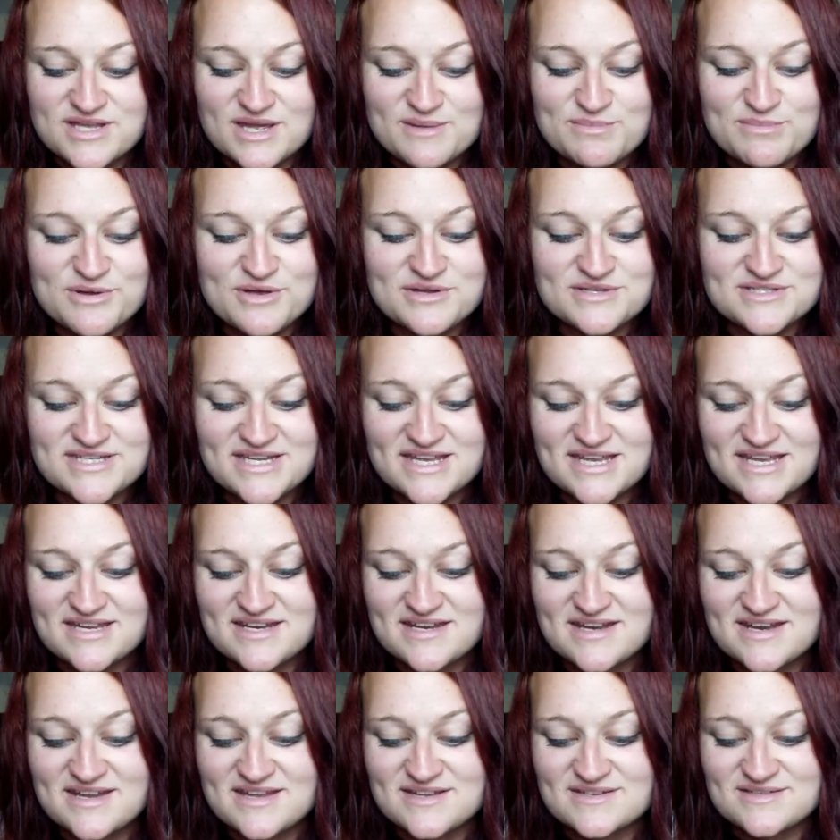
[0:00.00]
I put
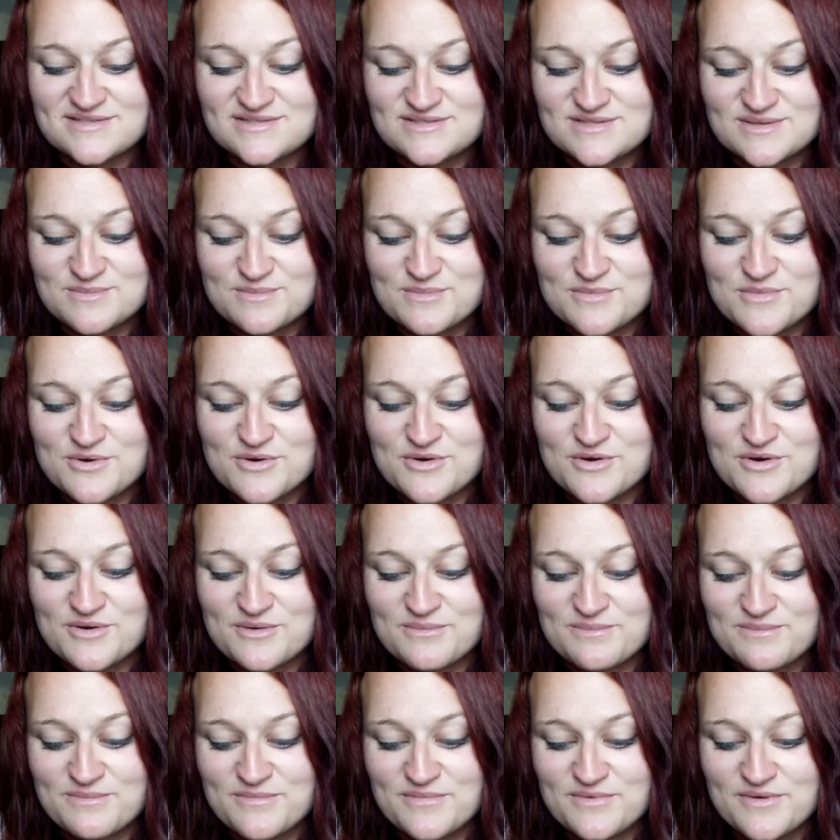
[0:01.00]
in some
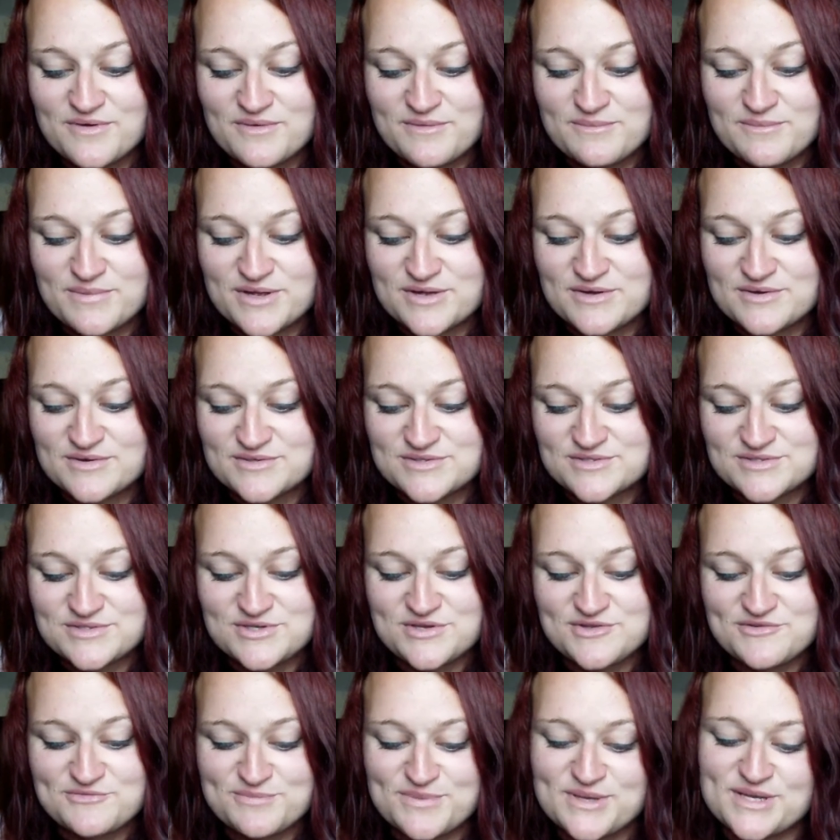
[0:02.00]
more because
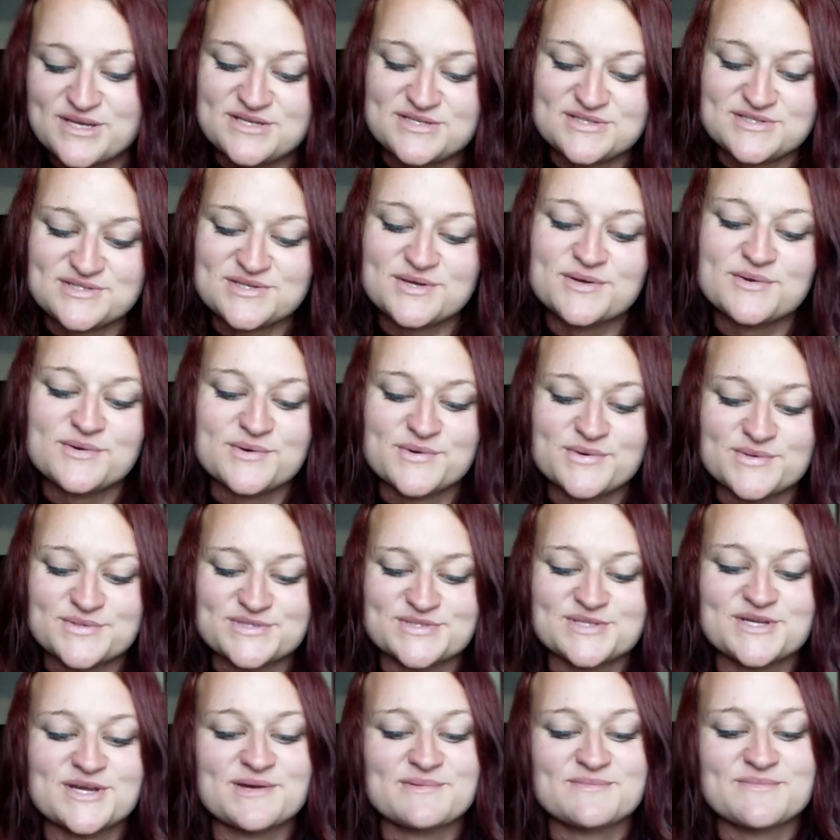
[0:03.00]
you've been so
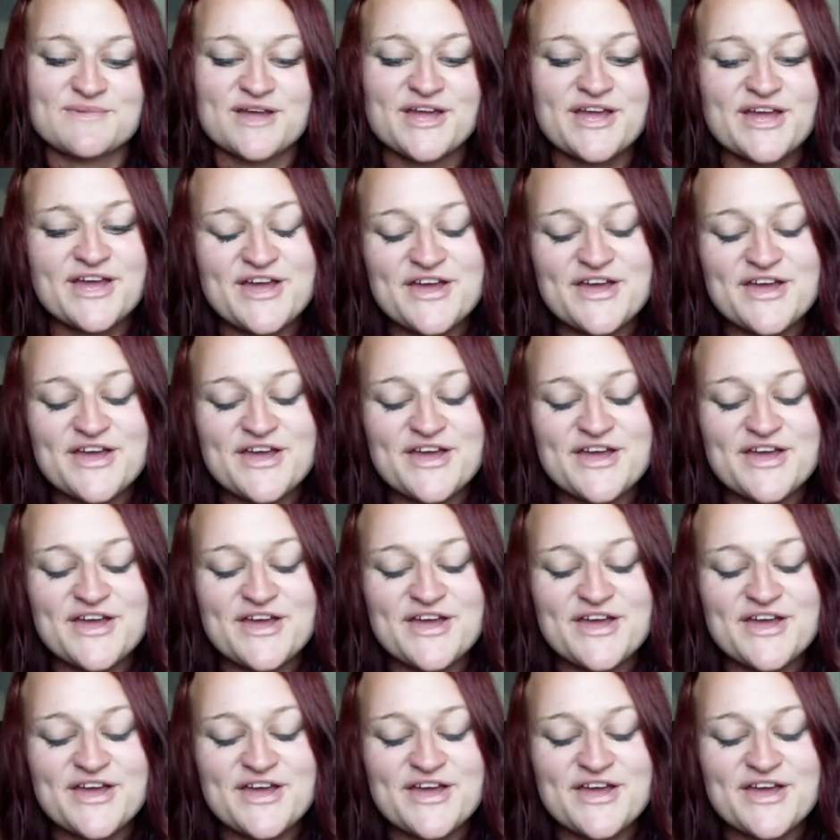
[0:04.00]
awesome.